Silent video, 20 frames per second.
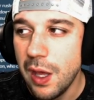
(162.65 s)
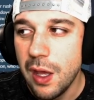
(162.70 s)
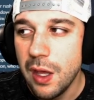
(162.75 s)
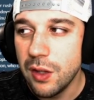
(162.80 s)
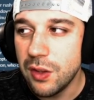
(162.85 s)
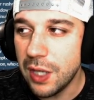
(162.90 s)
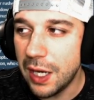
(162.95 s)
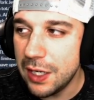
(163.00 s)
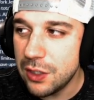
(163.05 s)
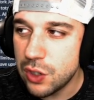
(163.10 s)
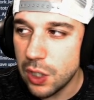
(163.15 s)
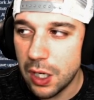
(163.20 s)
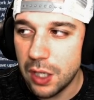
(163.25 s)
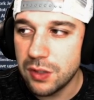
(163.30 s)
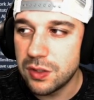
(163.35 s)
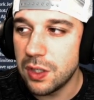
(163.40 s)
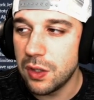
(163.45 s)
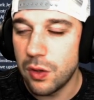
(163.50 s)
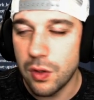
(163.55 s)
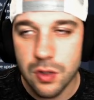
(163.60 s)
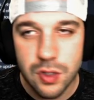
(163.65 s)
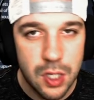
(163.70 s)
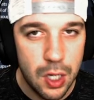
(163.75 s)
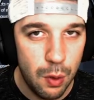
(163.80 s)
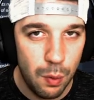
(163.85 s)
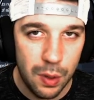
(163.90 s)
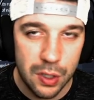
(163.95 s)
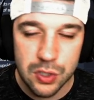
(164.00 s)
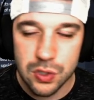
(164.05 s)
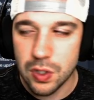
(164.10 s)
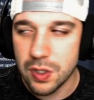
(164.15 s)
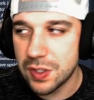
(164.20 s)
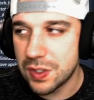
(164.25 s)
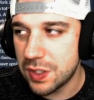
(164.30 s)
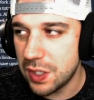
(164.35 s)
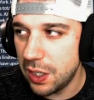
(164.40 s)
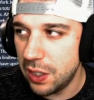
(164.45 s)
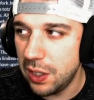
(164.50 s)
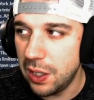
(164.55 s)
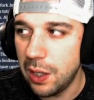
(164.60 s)
Ty Johnson, there's no interest,
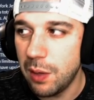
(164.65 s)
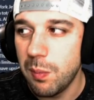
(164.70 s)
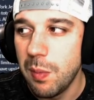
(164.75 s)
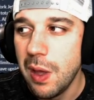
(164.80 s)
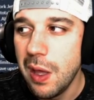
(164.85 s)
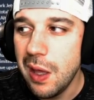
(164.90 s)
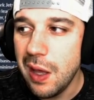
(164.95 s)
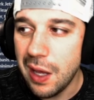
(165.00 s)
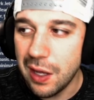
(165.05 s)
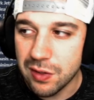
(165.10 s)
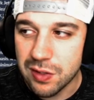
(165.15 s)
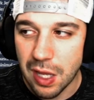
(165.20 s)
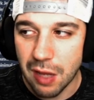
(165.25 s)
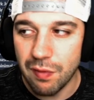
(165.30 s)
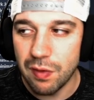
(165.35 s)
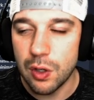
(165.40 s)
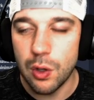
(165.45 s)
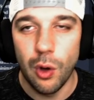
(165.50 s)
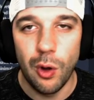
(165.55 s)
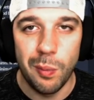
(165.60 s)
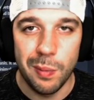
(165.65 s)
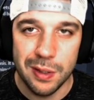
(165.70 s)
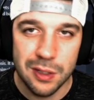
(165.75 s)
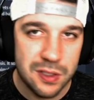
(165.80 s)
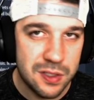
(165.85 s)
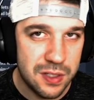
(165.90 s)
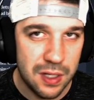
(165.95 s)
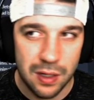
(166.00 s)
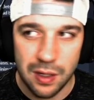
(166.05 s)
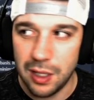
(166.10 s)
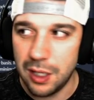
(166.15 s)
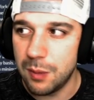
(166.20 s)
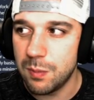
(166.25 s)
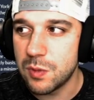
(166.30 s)
sit him, and Tevin Coleman, sit him.